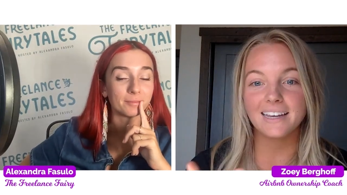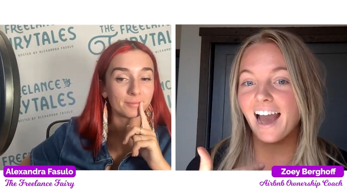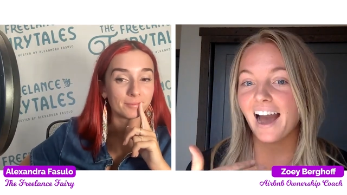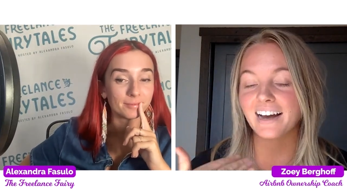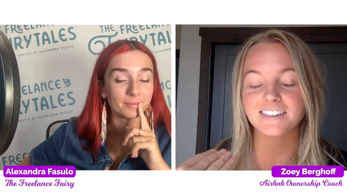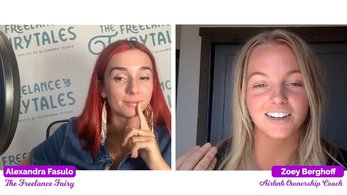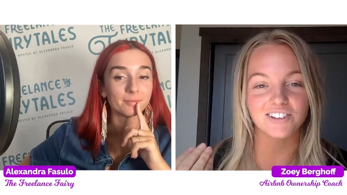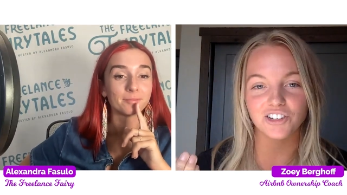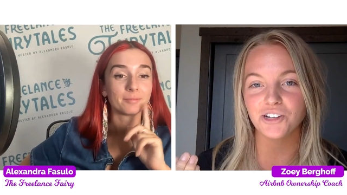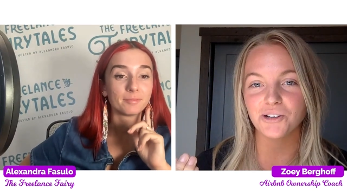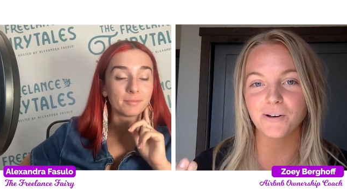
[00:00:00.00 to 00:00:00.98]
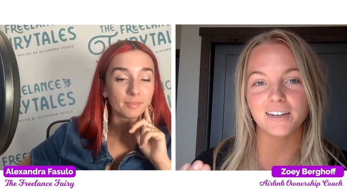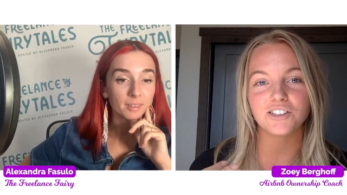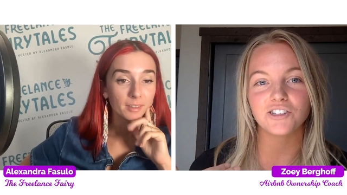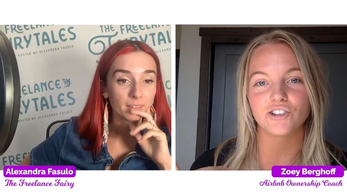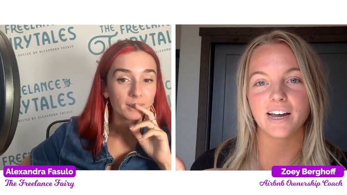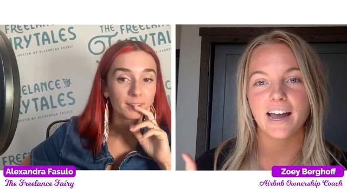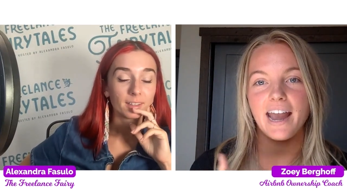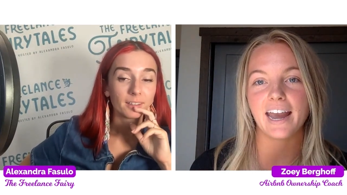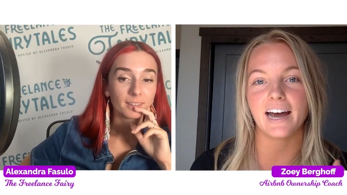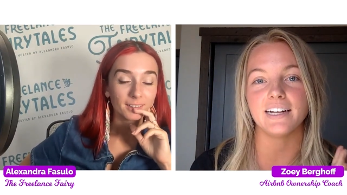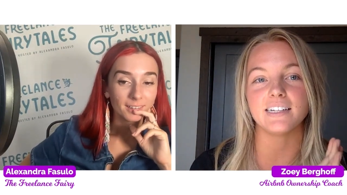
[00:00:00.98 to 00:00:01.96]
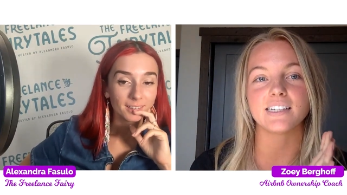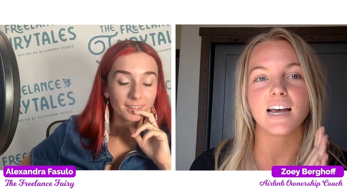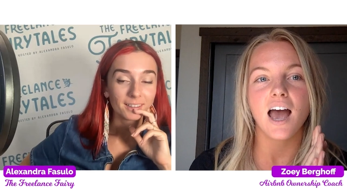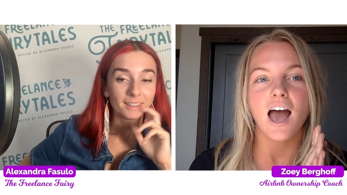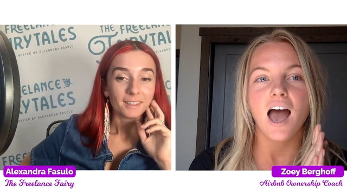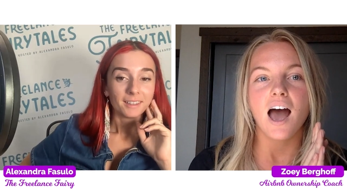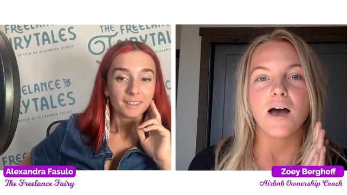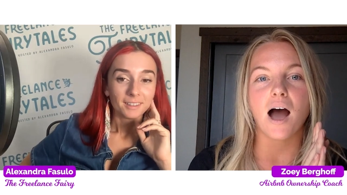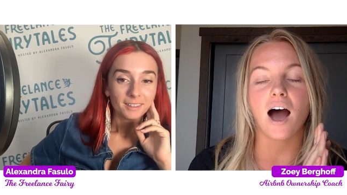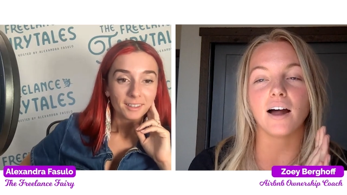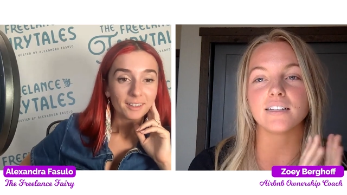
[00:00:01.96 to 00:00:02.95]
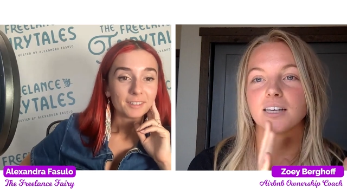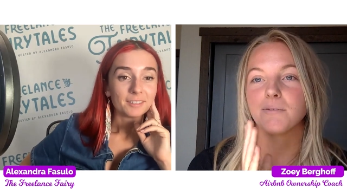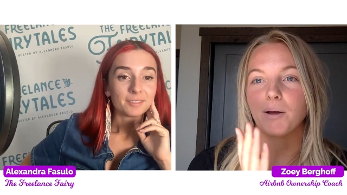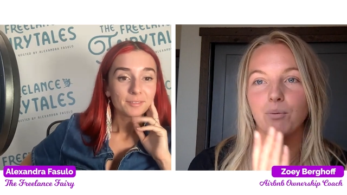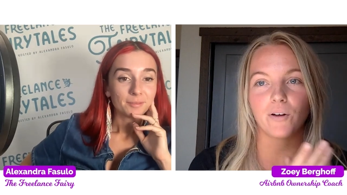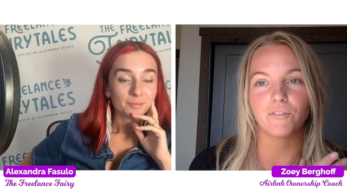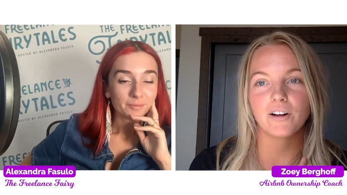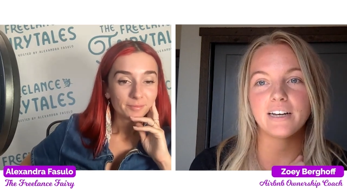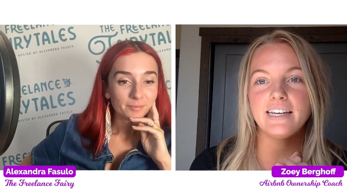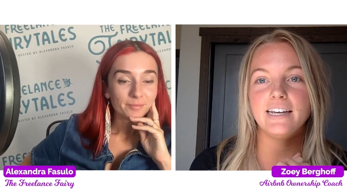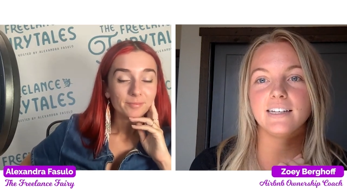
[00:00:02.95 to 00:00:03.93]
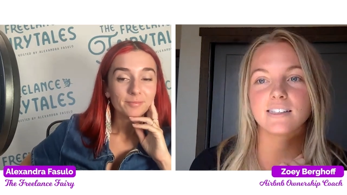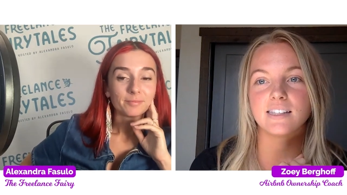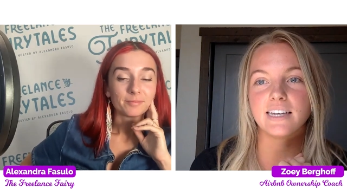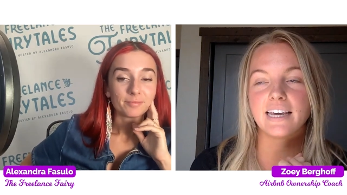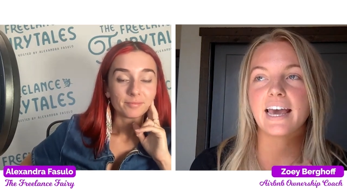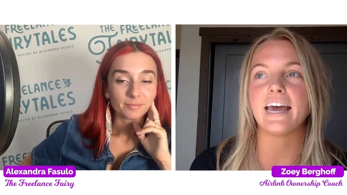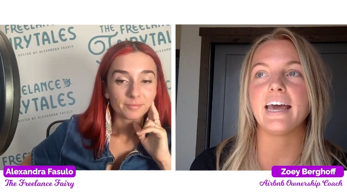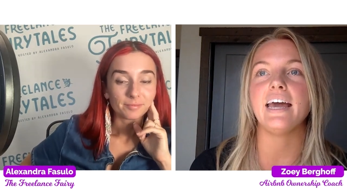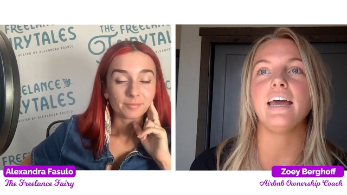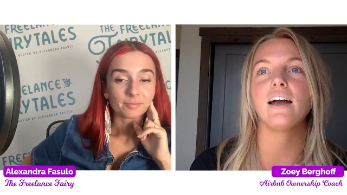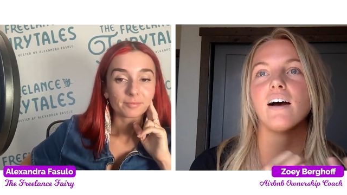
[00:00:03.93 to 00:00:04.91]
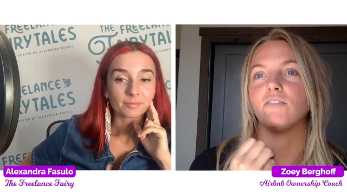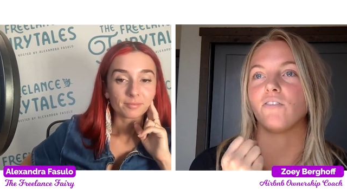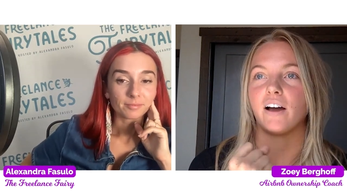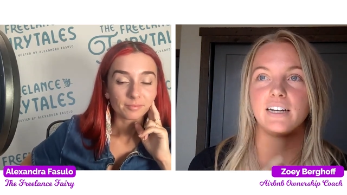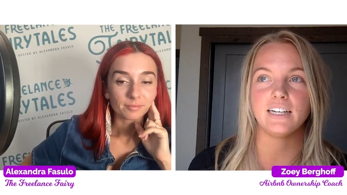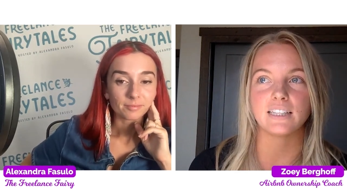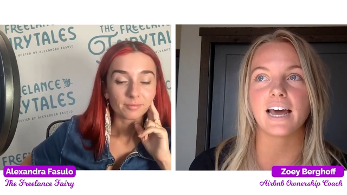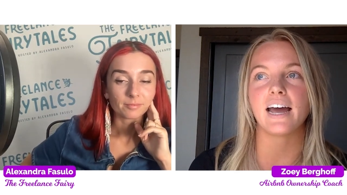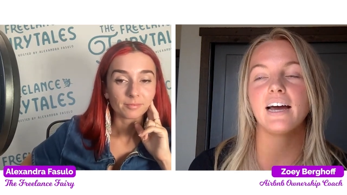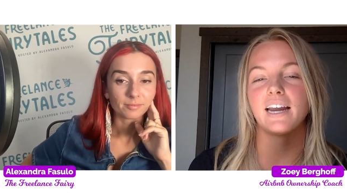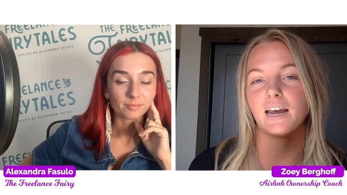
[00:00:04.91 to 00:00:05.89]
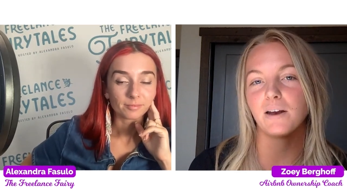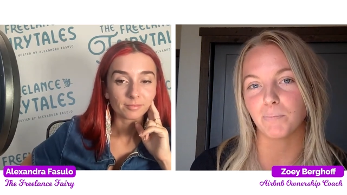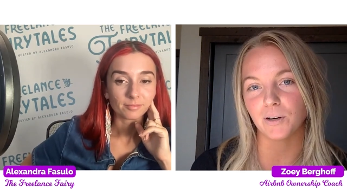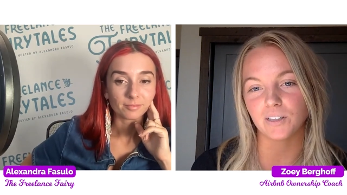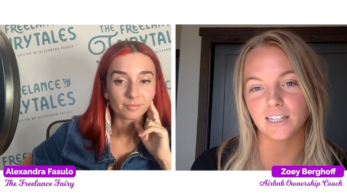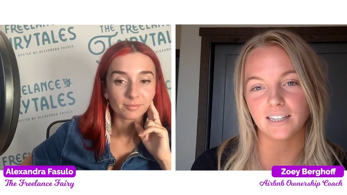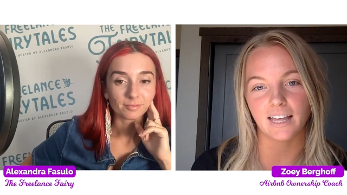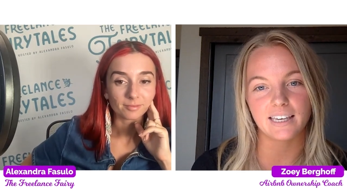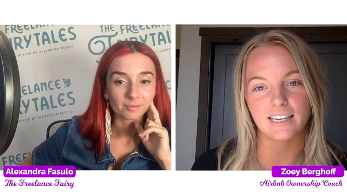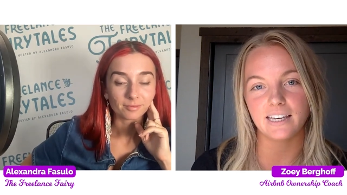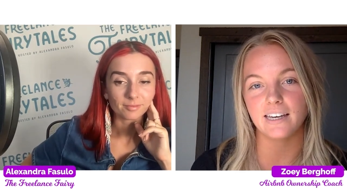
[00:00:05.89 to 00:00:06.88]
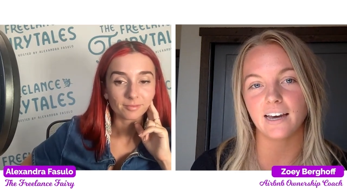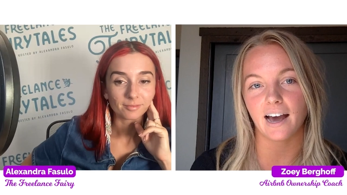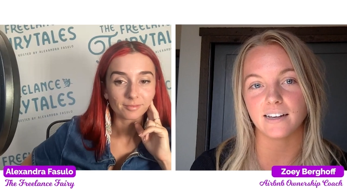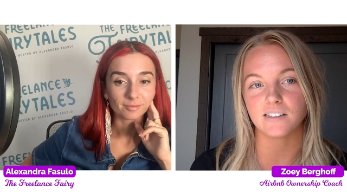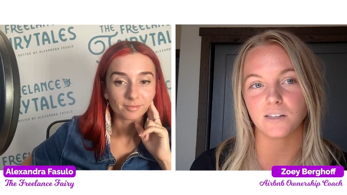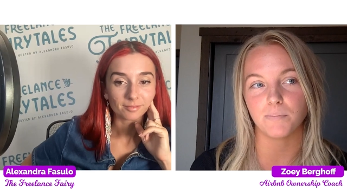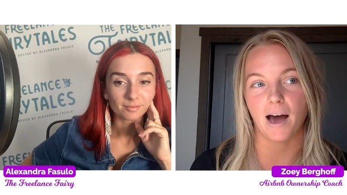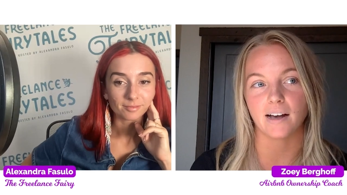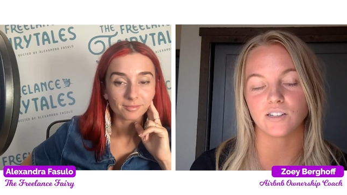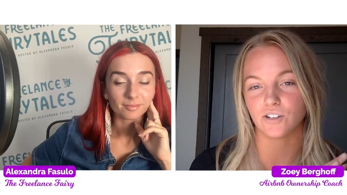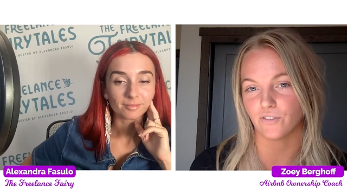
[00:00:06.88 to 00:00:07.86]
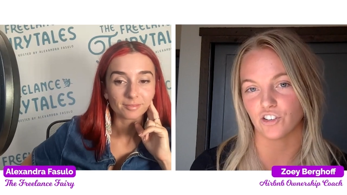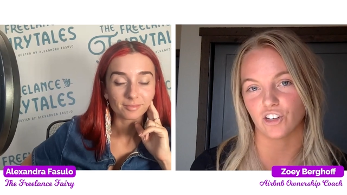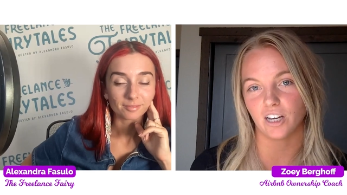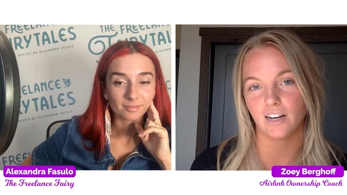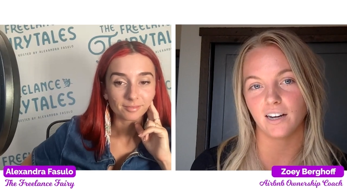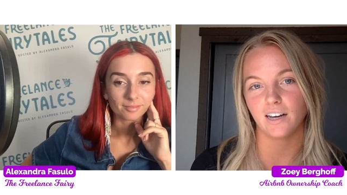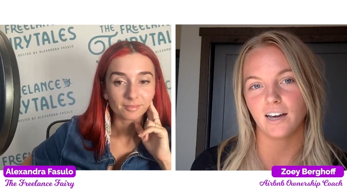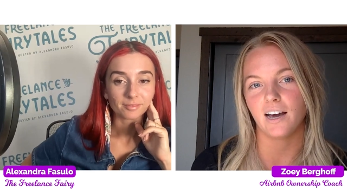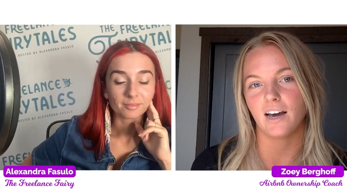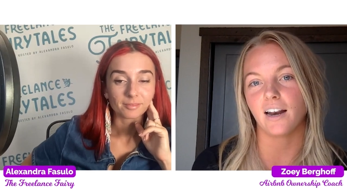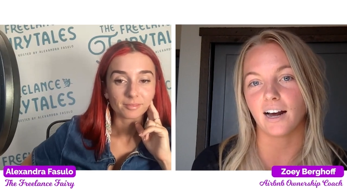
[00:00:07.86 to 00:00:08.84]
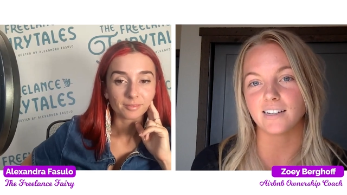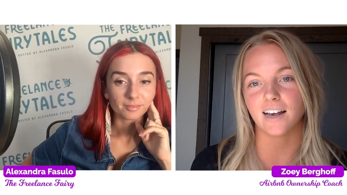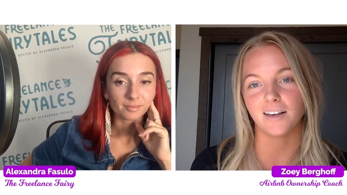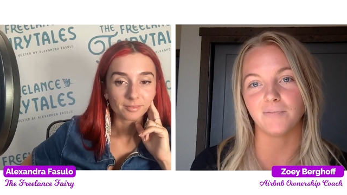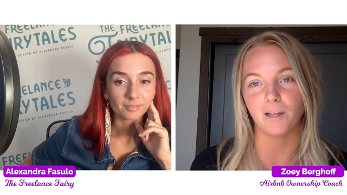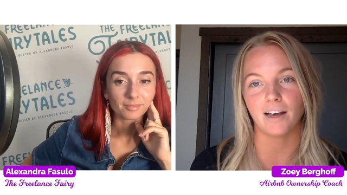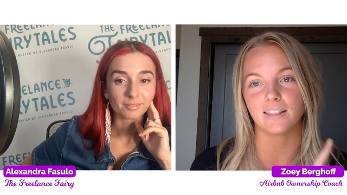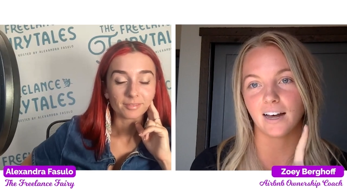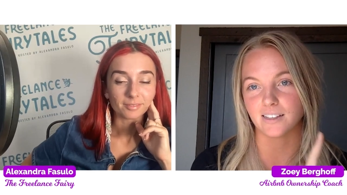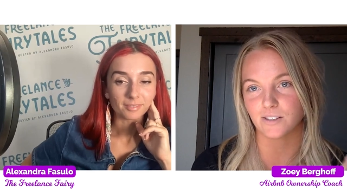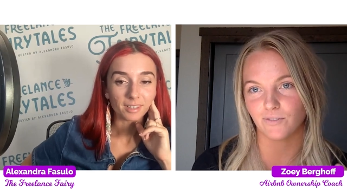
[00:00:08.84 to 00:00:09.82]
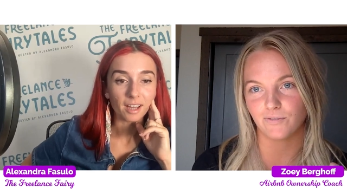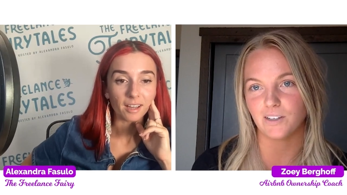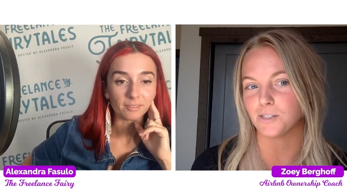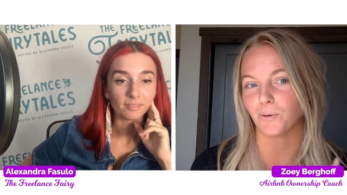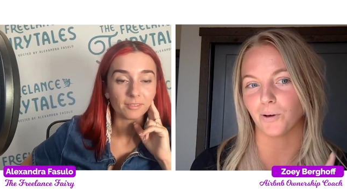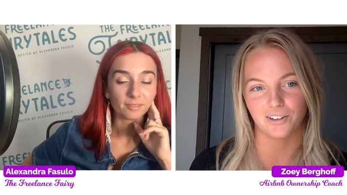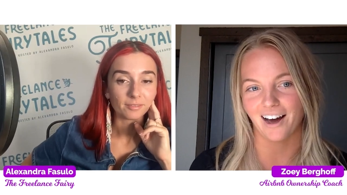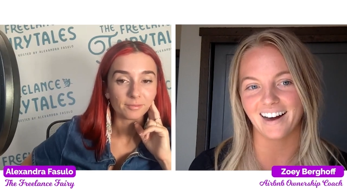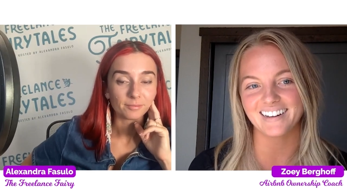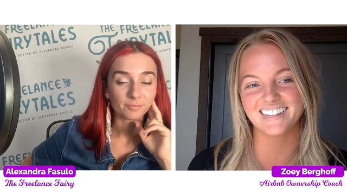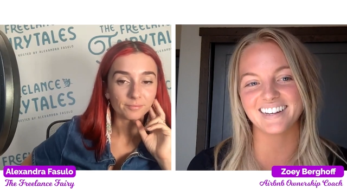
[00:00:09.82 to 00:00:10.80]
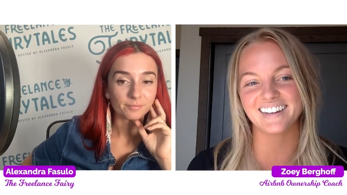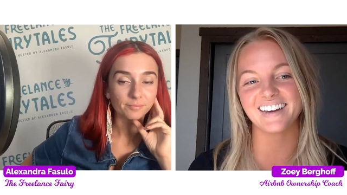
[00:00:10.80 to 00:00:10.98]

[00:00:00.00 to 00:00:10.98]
Speaker 1: yeah, it's such a new industry and honestly my boyfriend he is the king of finding land and building like he has the master vision and I tell him like that's yeah. feasible or not.